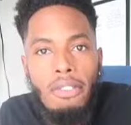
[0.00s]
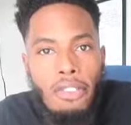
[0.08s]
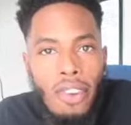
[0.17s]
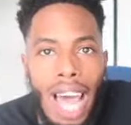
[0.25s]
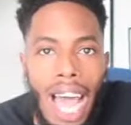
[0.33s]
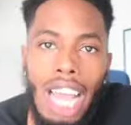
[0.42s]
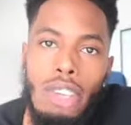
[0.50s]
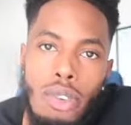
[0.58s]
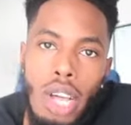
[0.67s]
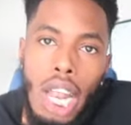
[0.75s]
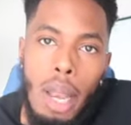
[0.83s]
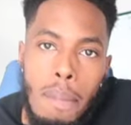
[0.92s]
and fly, you
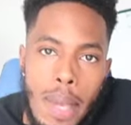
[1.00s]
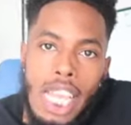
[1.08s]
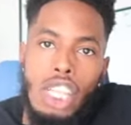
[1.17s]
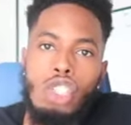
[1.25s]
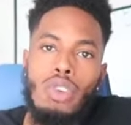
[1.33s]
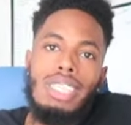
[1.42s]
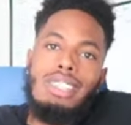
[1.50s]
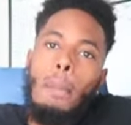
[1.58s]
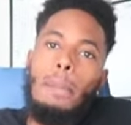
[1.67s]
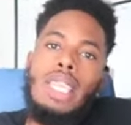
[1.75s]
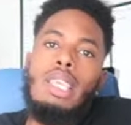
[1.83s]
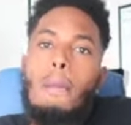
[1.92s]
know what I mean? Dress
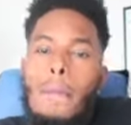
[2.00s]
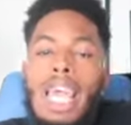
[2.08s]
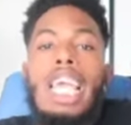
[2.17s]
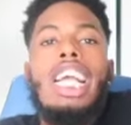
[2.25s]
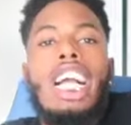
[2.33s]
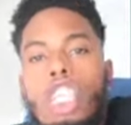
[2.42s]
up in your best.